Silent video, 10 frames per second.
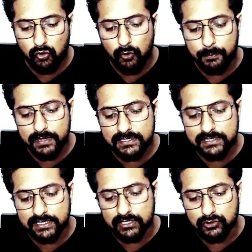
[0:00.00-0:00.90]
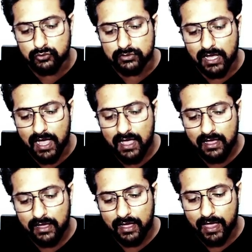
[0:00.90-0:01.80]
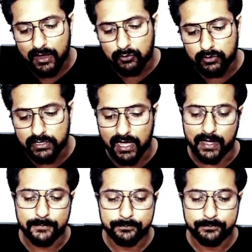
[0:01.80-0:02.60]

opens into the aorta